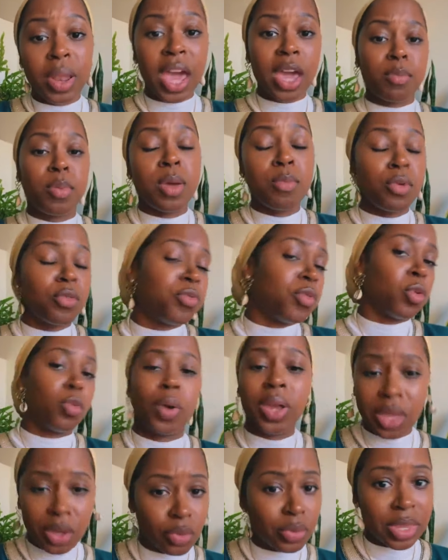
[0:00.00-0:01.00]
black people for
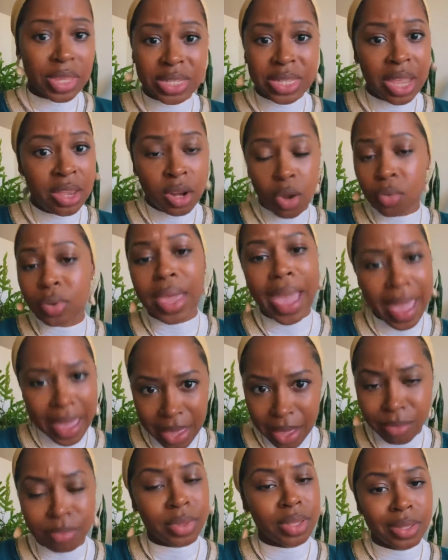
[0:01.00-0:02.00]
real. This ain't no
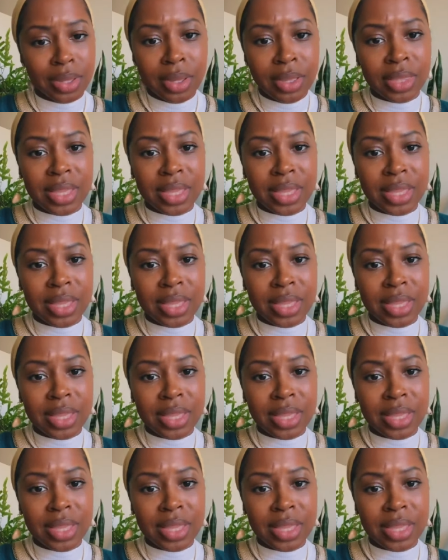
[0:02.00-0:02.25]
game.